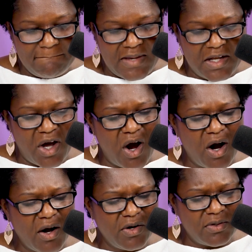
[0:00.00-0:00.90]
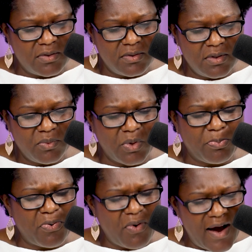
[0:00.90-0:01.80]
and hardened with
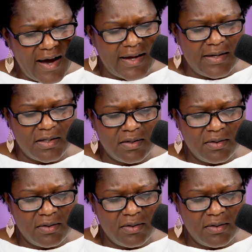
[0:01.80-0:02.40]
pride,